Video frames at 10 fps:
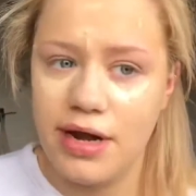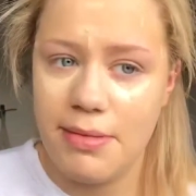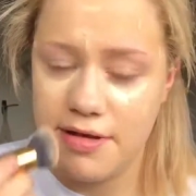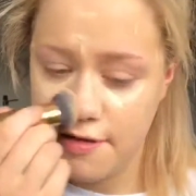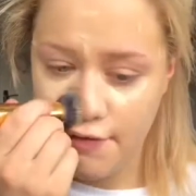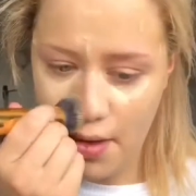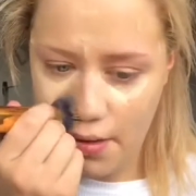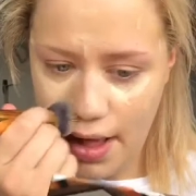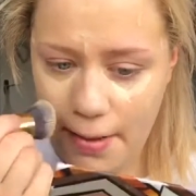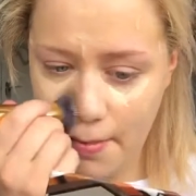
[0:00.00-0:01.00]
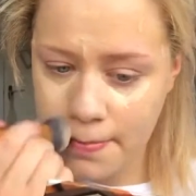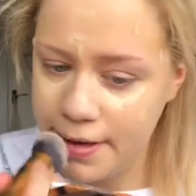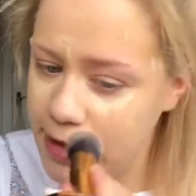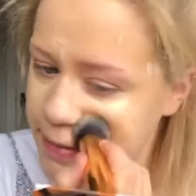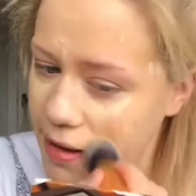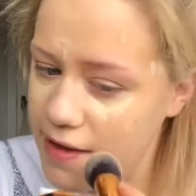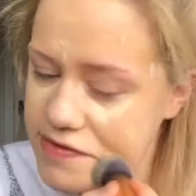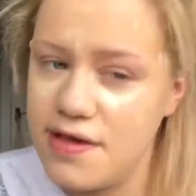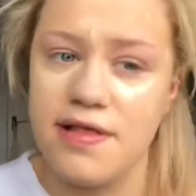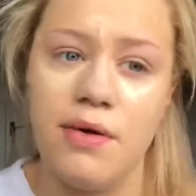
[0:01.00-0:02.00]
gonna let myself go out like completely
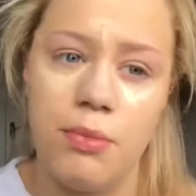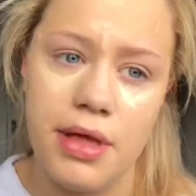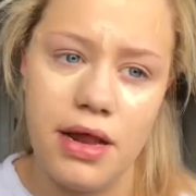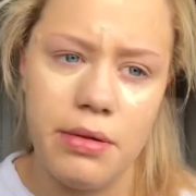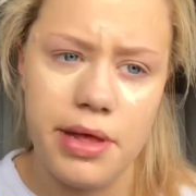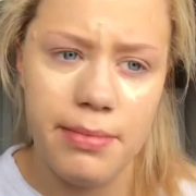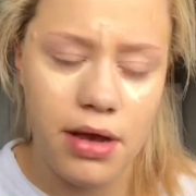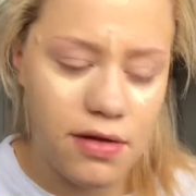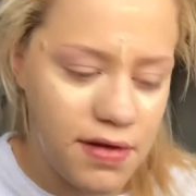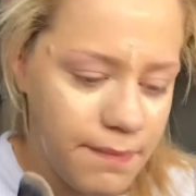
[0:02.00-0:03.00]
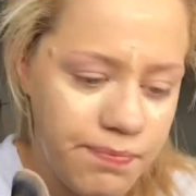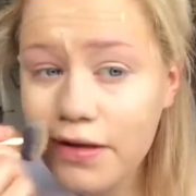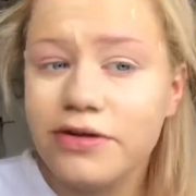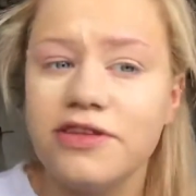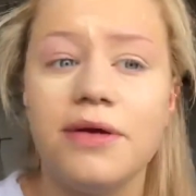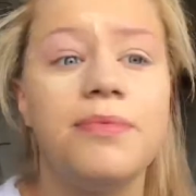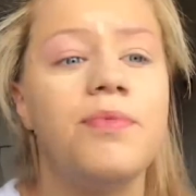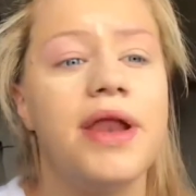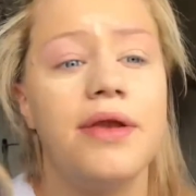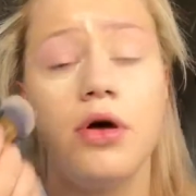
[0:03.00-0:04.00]
patchy because that would be a little bit embarrassing. Also,
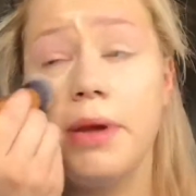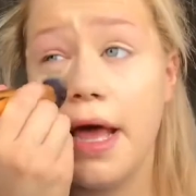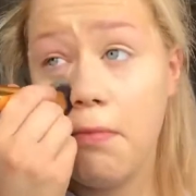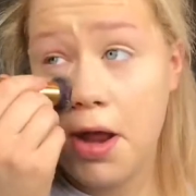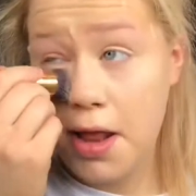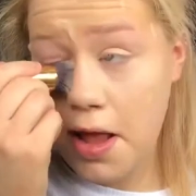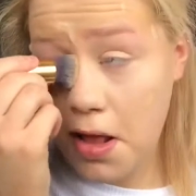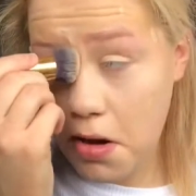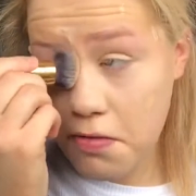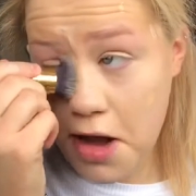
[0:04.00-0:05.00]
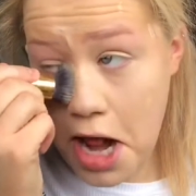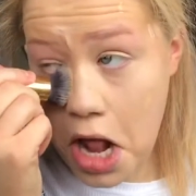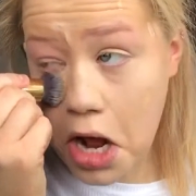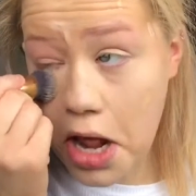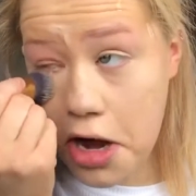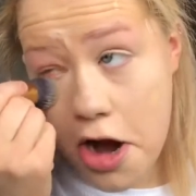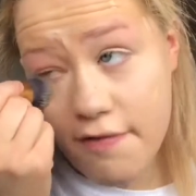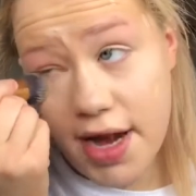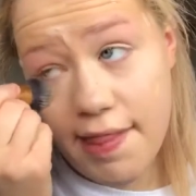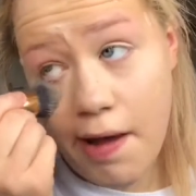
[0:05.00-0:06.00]
when I normally get ready, today luckily I don't
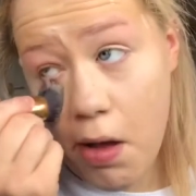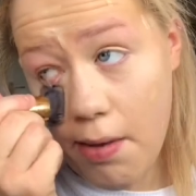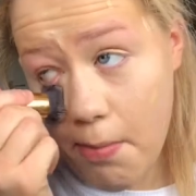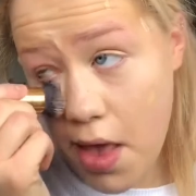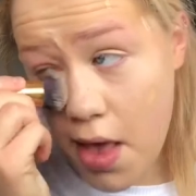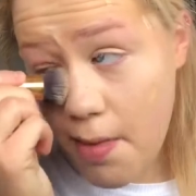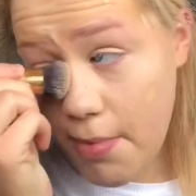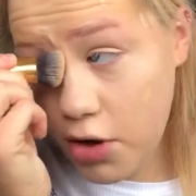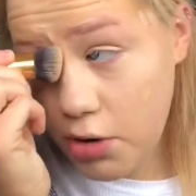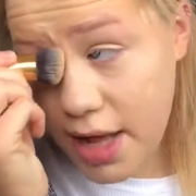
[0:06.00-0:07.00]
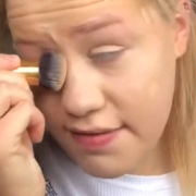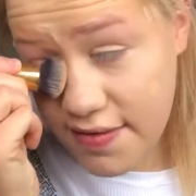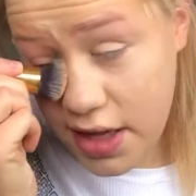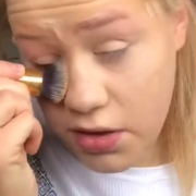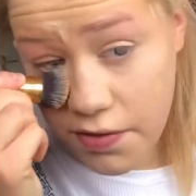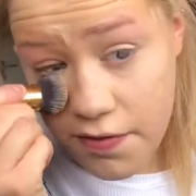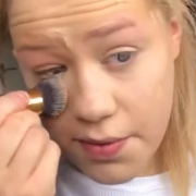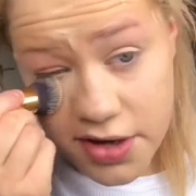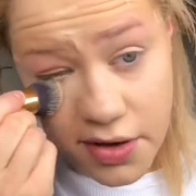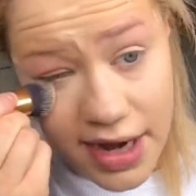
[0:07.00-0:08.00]
have anything on, but I'll normally have something on,
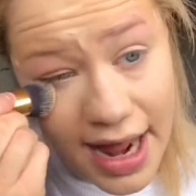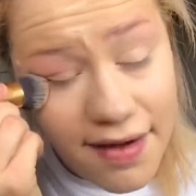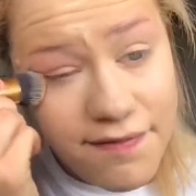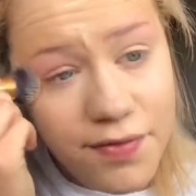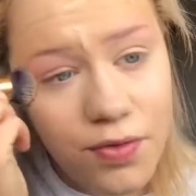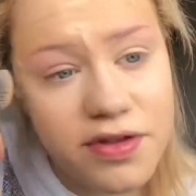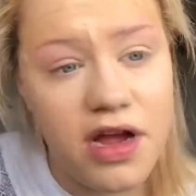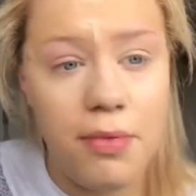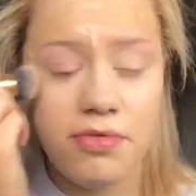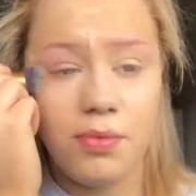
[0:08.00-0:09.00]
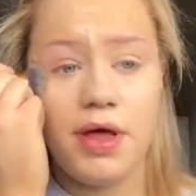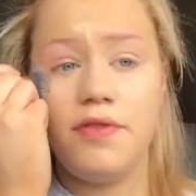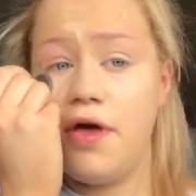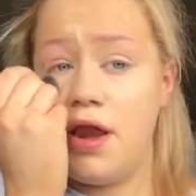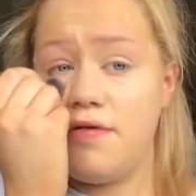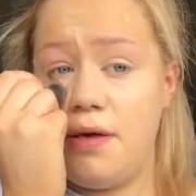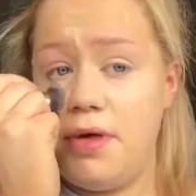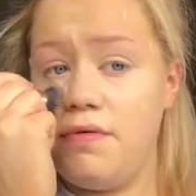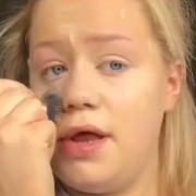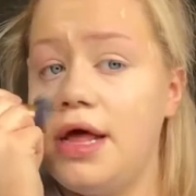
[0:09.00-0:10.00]
so I don't have all the time in the world. The only time
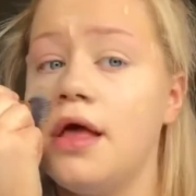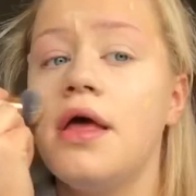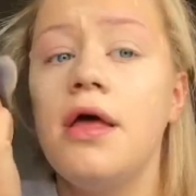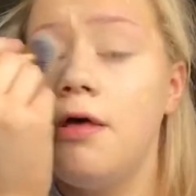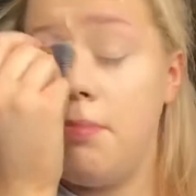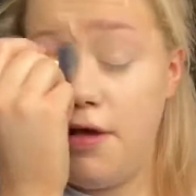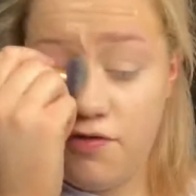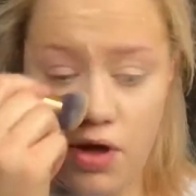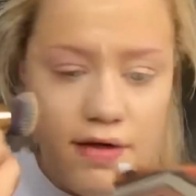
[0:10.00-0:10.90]
I really make sure I